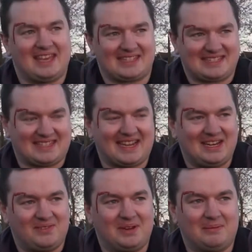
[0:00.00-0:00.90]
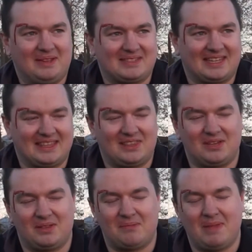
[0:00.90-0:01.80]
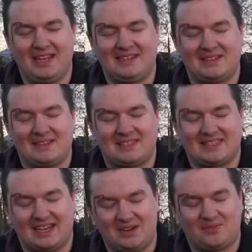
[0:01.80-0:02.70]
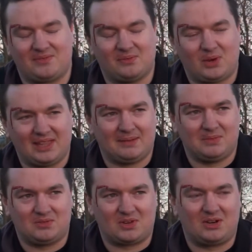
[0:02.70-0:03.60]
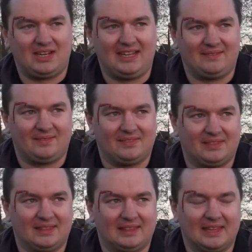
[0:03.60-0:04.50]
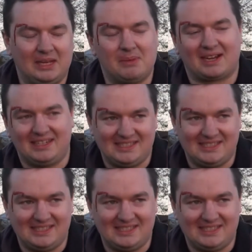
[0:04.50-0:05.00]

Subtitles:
that side of him. It's like the main side of Wyland was very laid back and